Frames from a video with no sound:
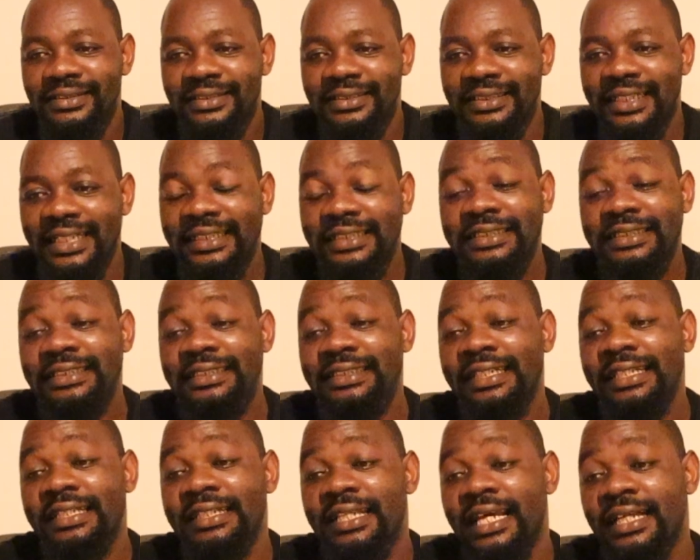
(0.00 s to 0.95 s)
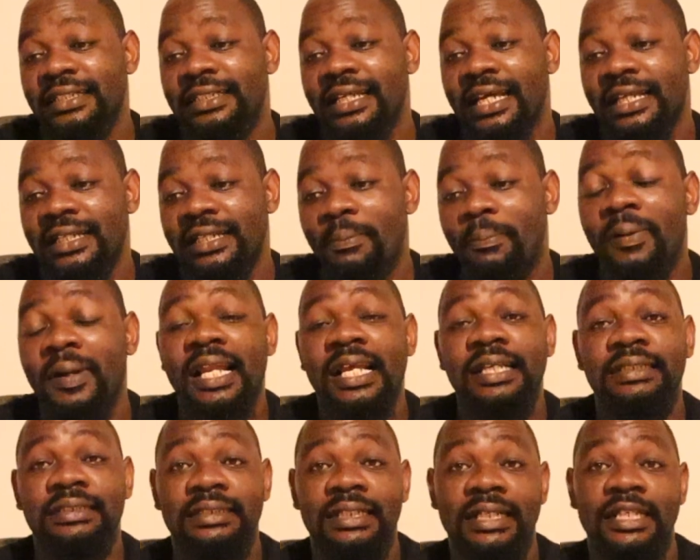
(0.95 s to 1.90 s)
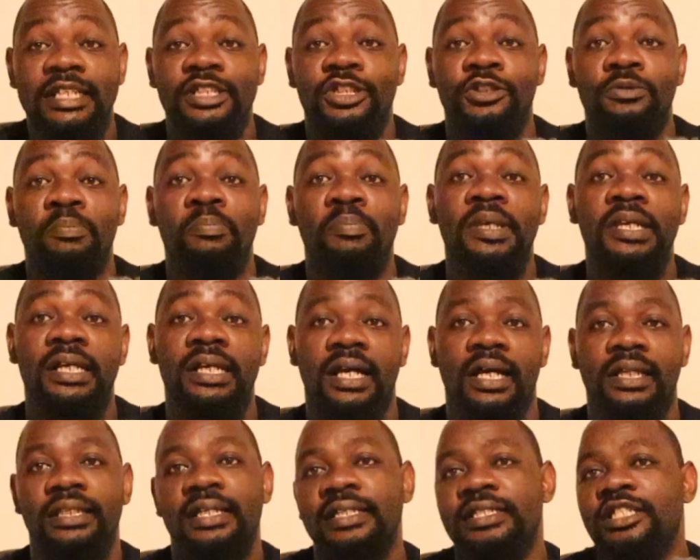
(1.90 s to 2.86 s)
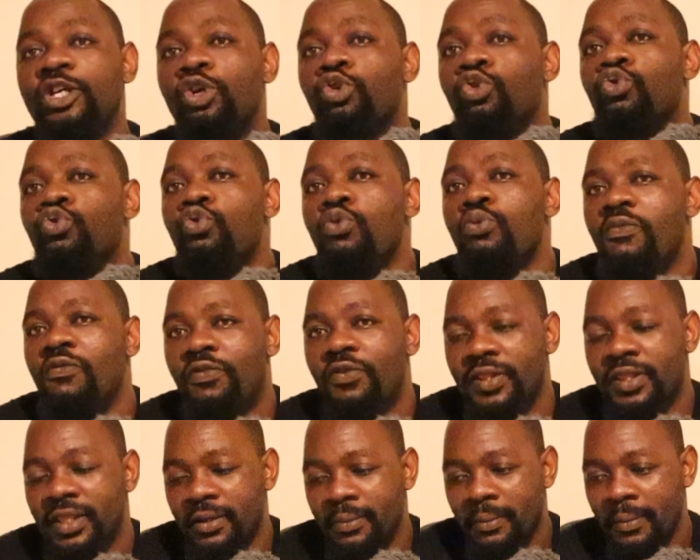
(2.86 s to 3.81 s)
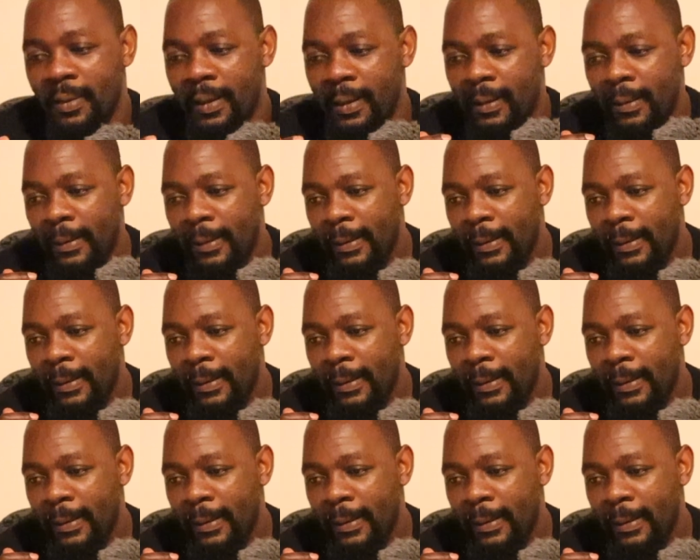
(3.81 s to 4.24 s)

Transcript: they see that the plastic is bigger, there is a room for them,